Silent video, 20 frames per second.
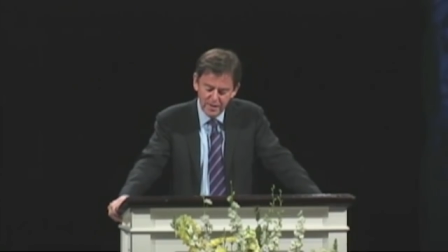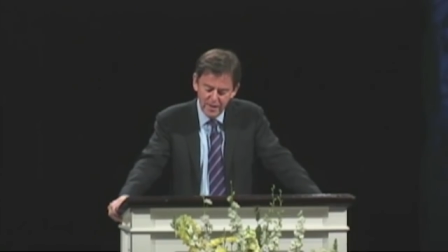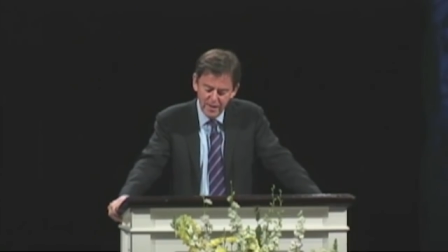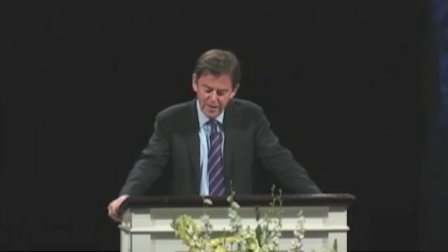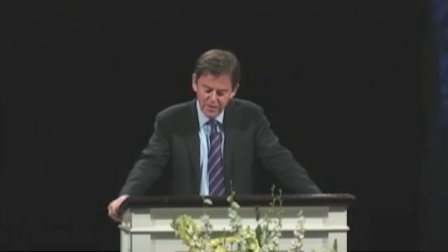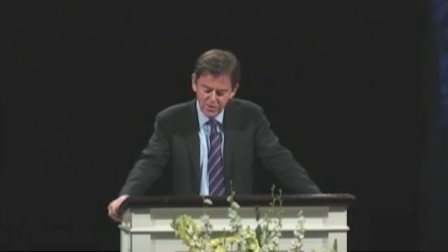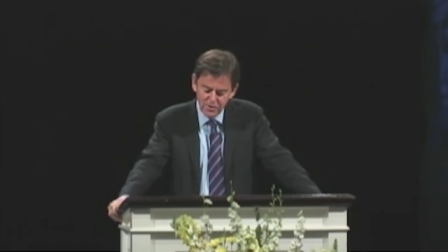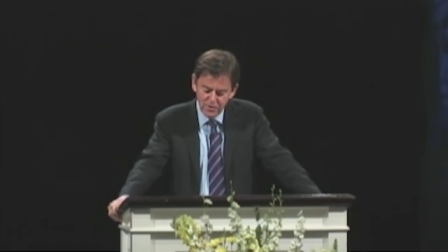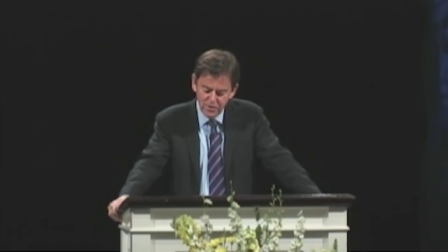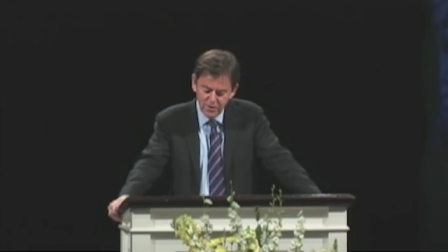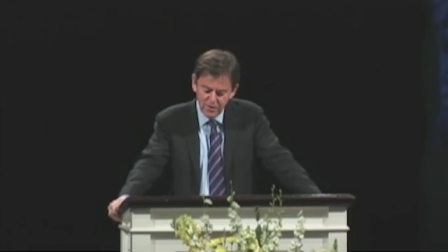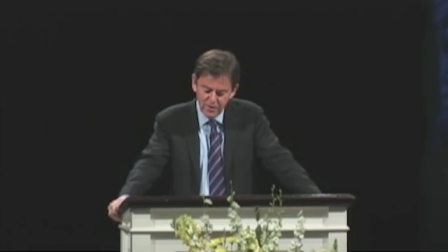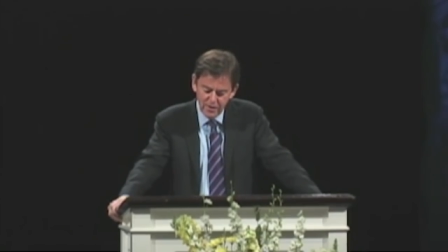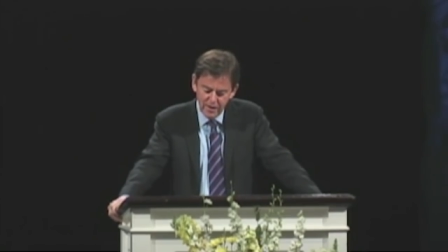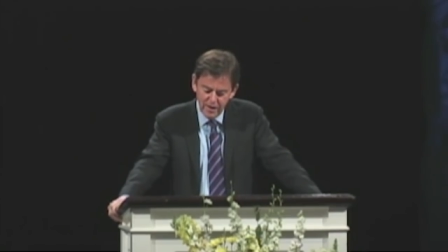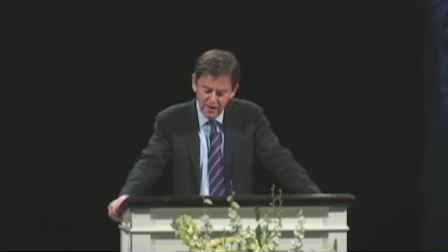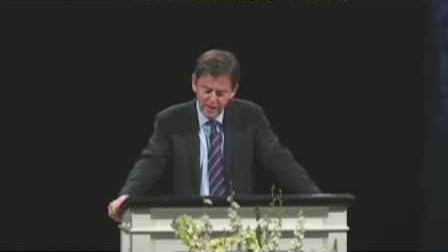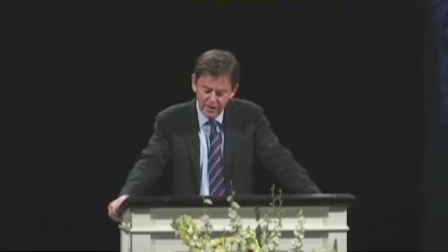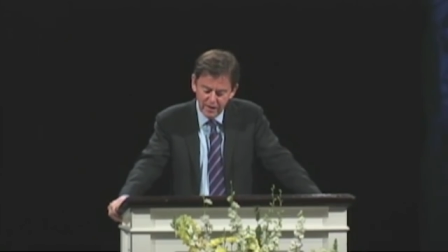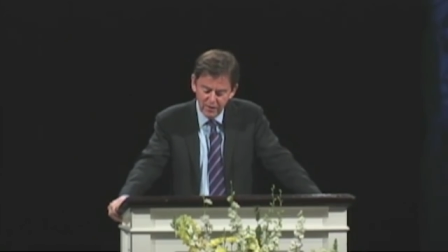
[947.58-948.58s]
that's all
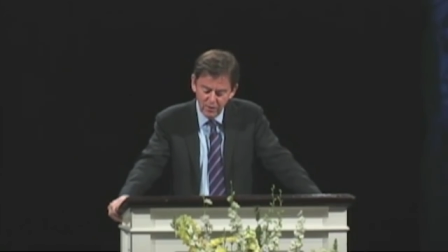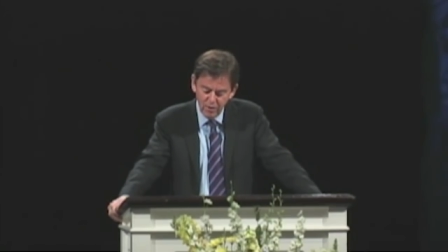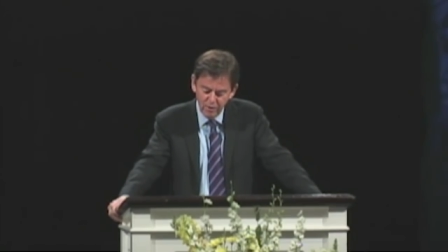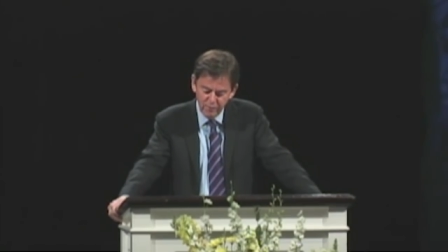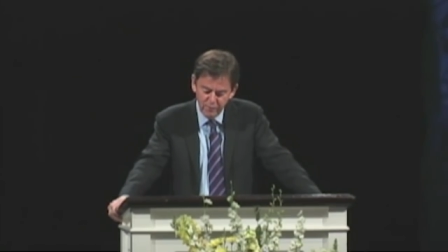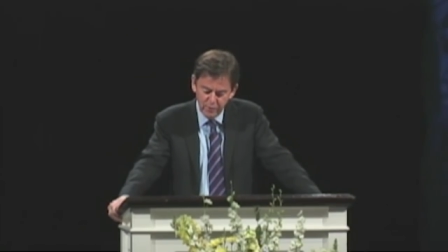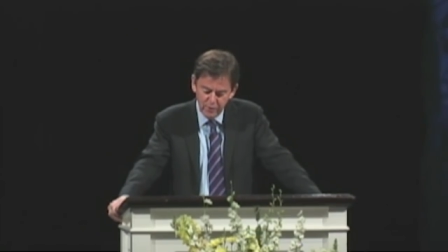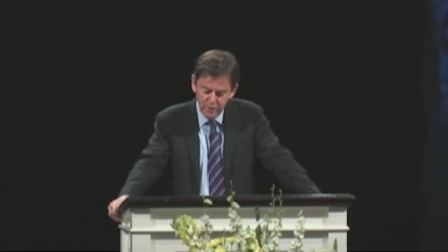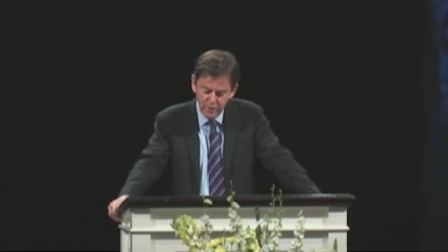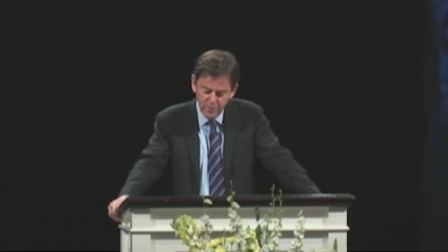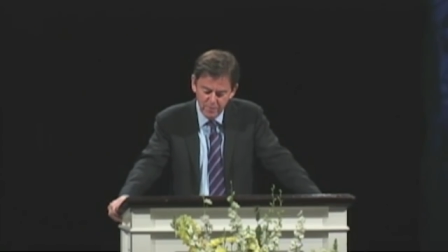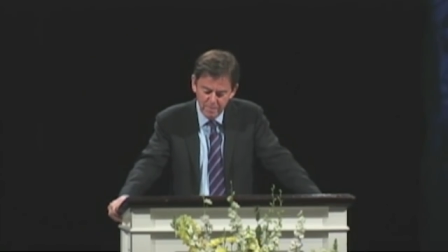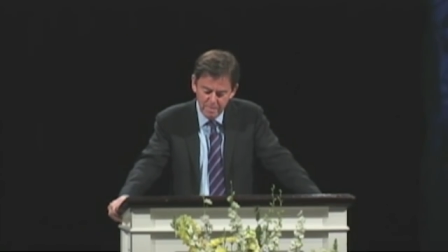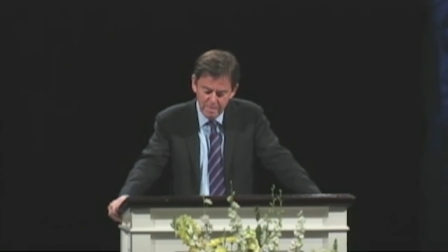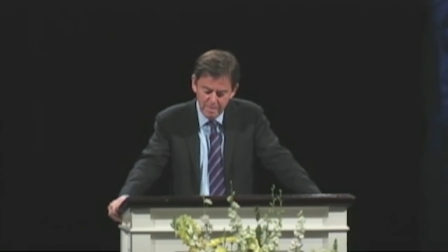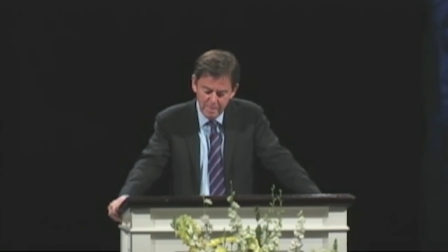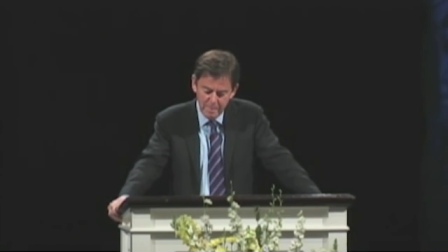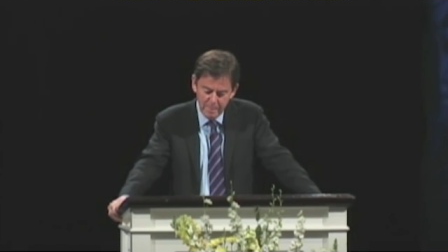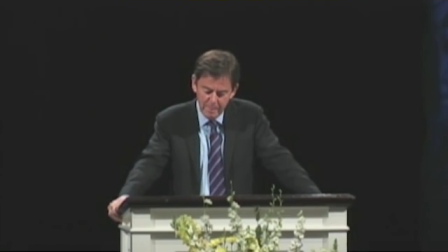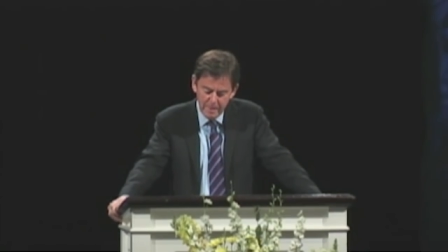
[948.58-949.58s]
that I can offer you.
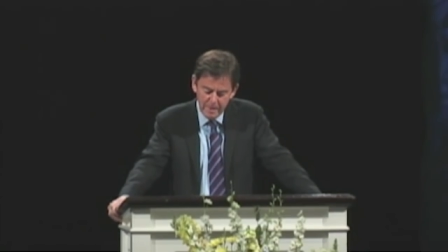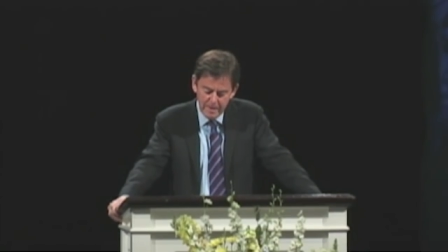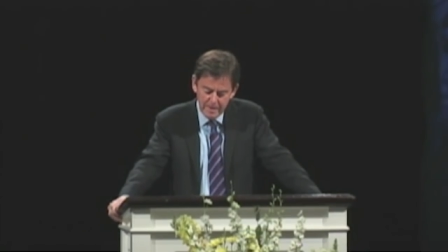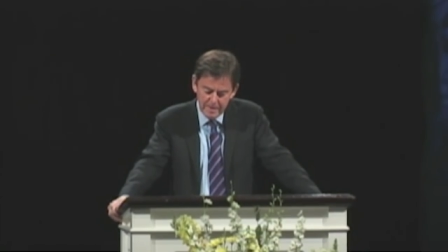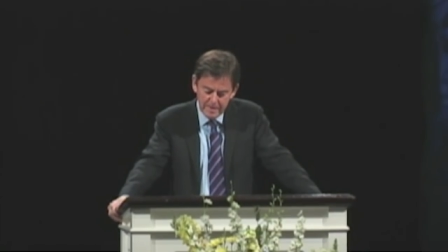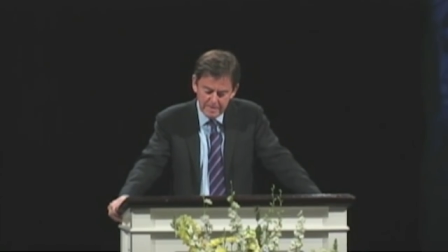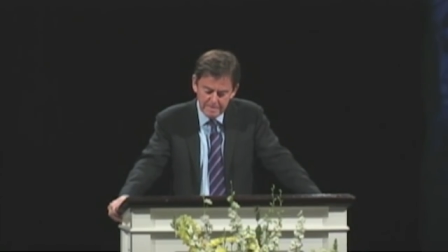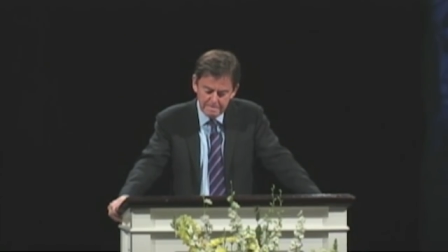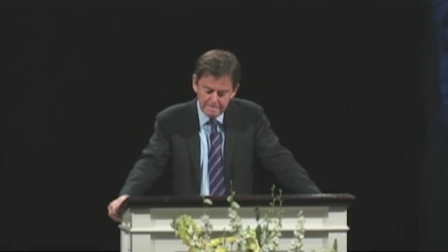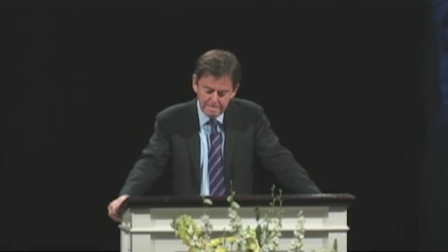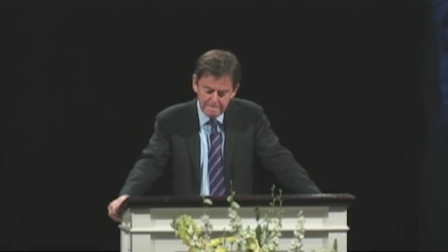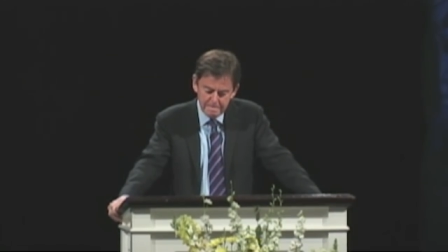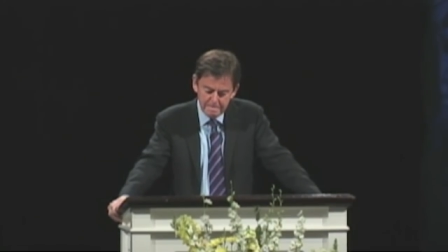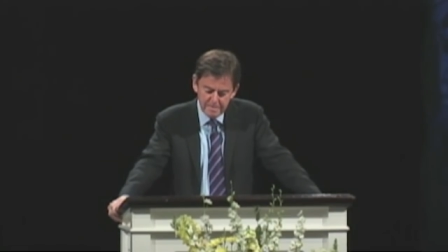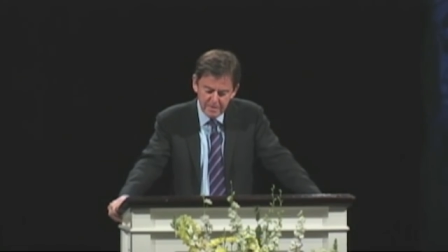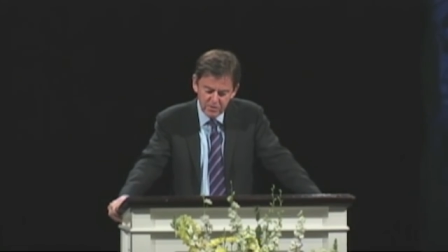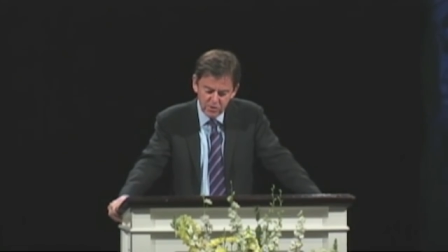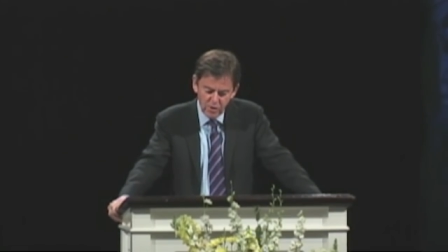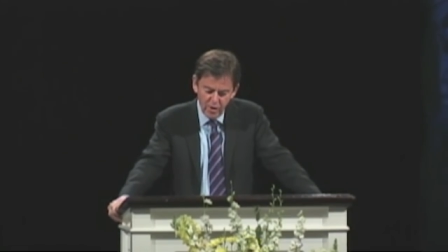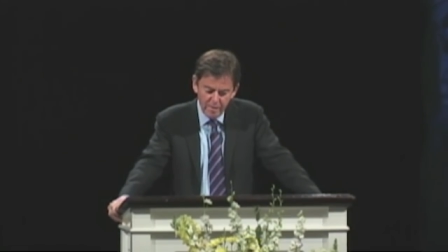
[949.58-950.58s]

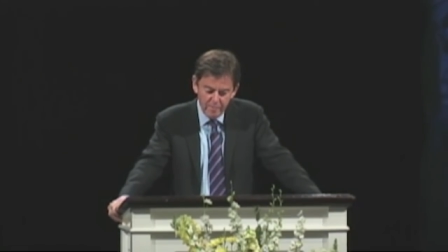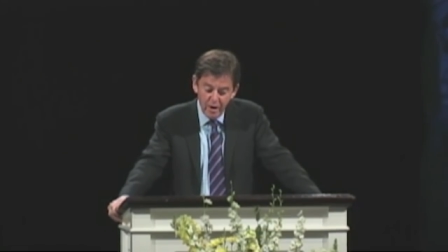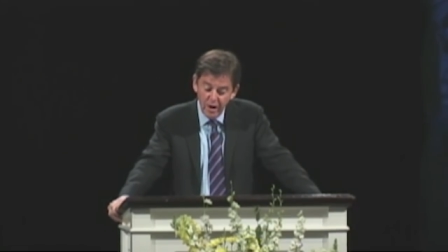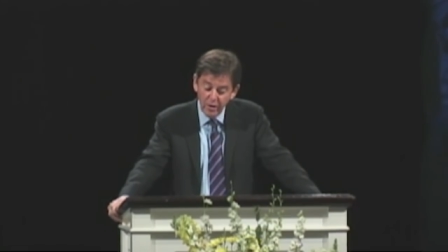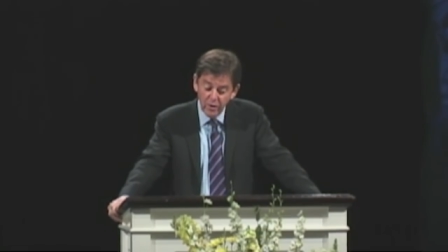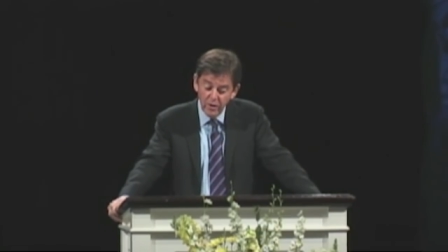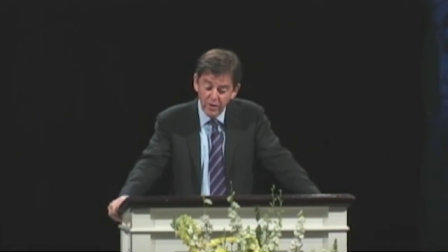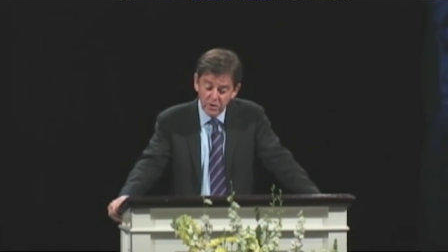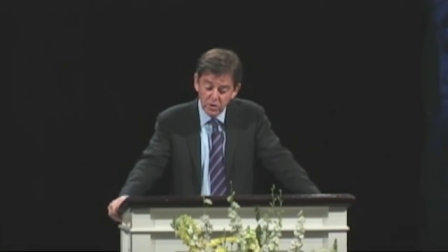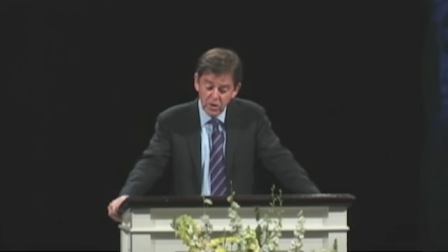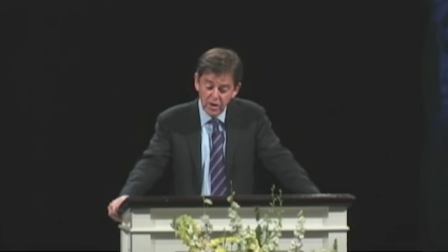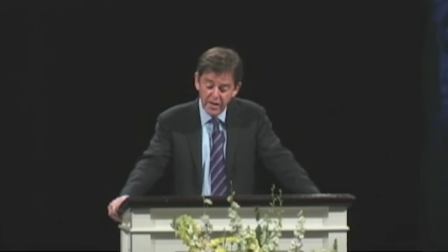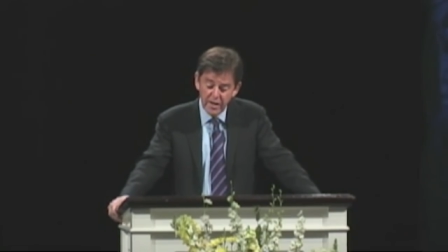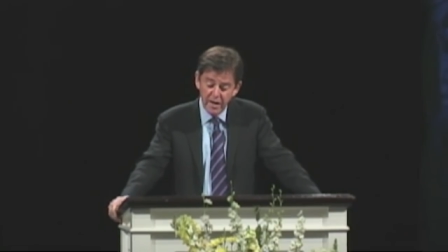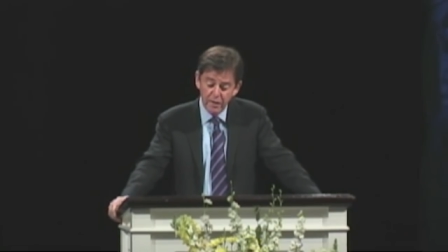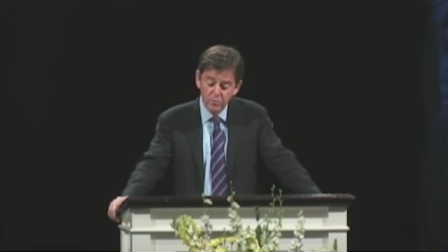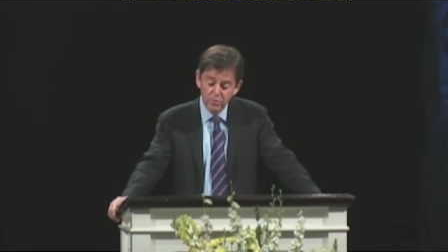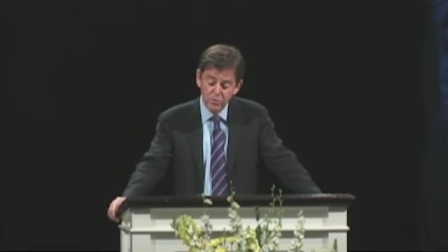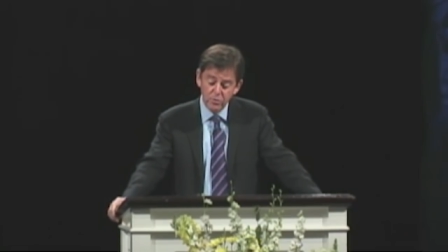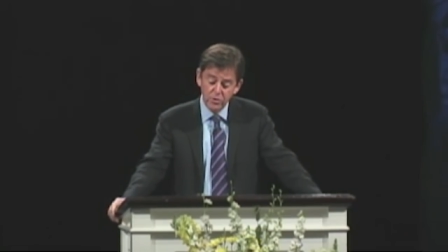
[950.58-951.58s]
So I'm not going to try
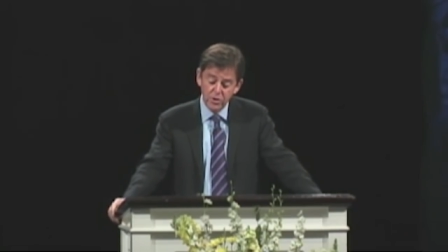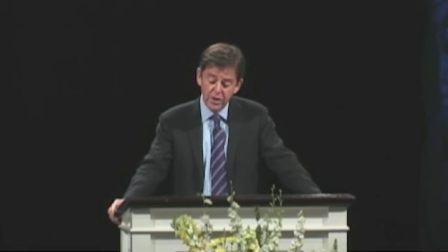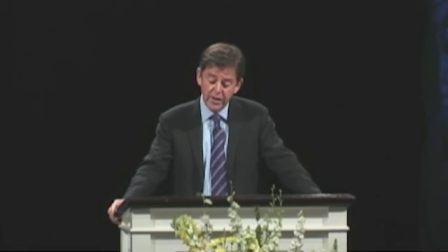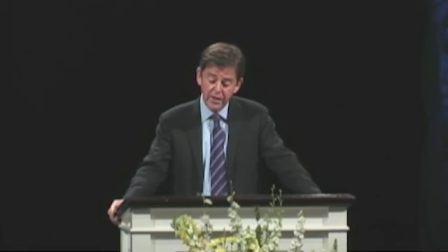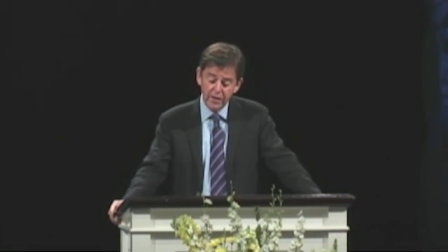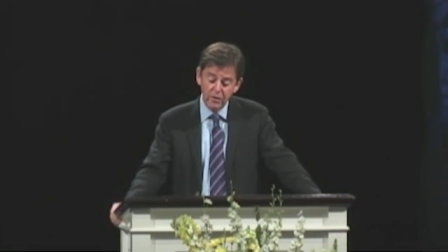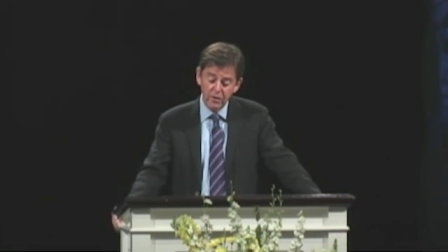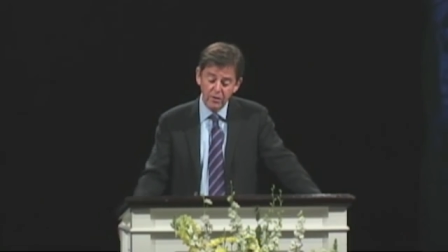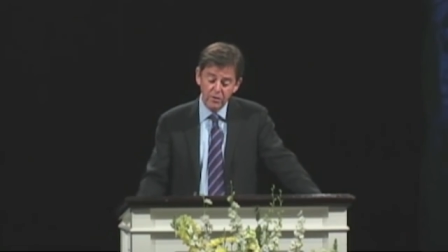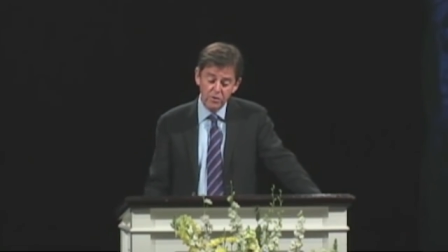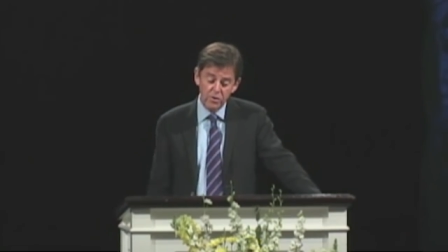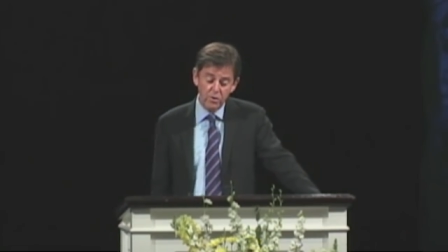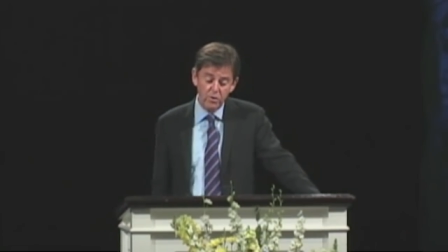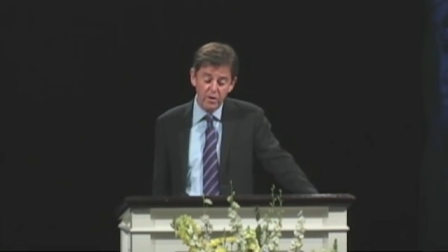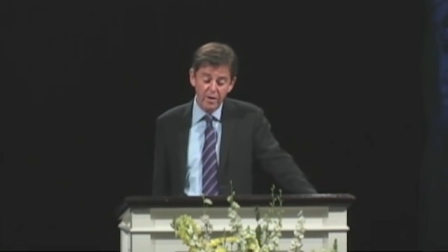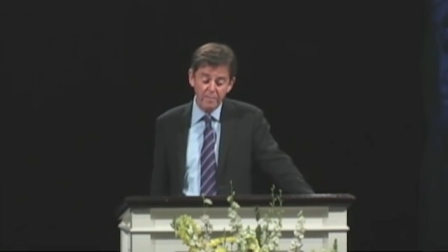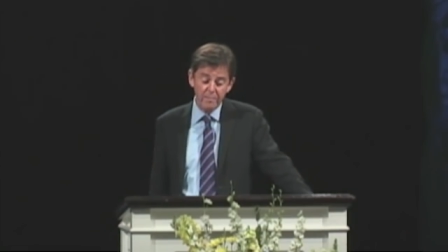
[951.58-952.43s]
and outdo Jenkyn on Jude.